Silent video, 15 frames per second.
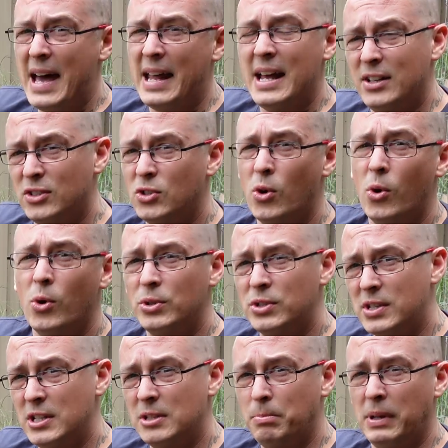that has
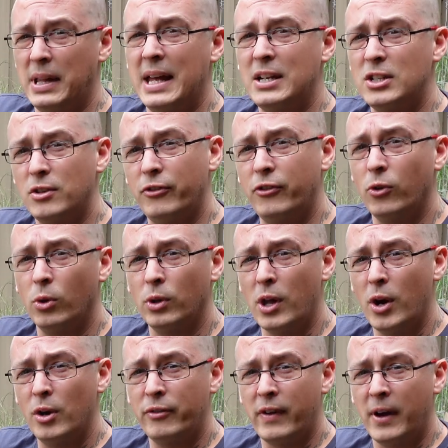caused this plant to fall
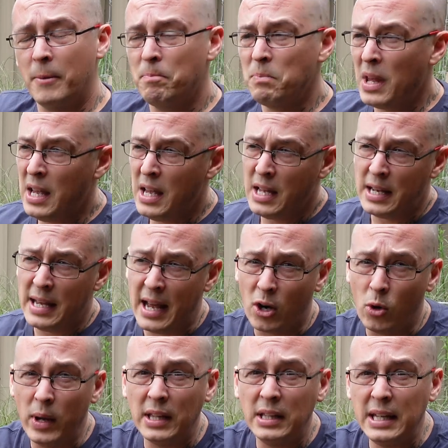over. Now
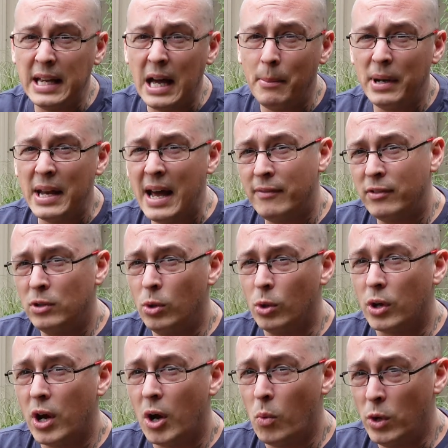quickly come and have a
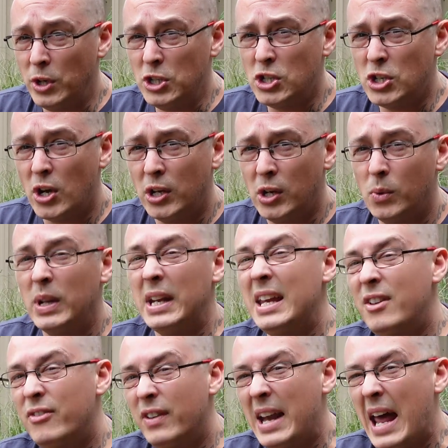look. I want to show you it
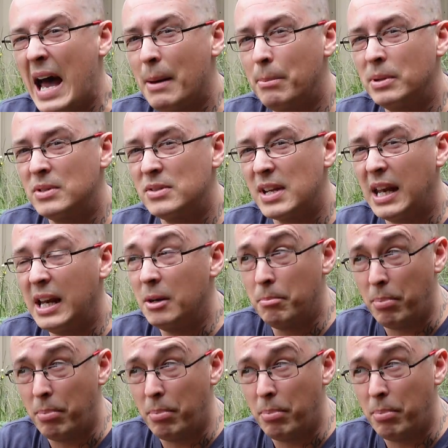even happens in